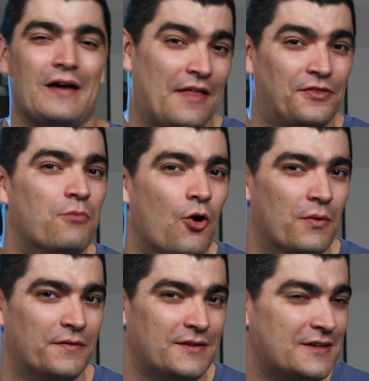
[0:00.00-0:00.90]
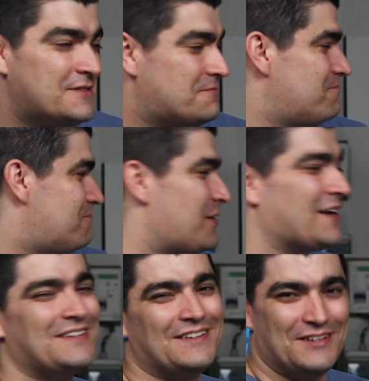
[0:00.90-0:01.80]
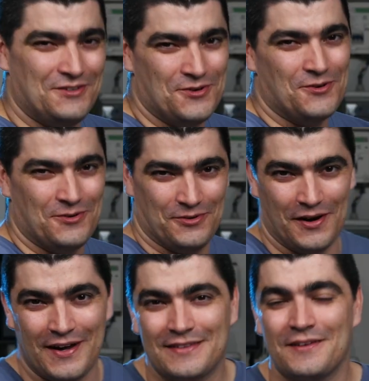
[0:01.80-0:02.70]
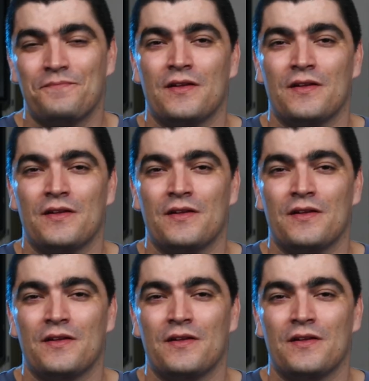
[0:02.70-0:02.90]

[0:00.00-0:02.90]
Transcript: at the moment. It's practically new, right?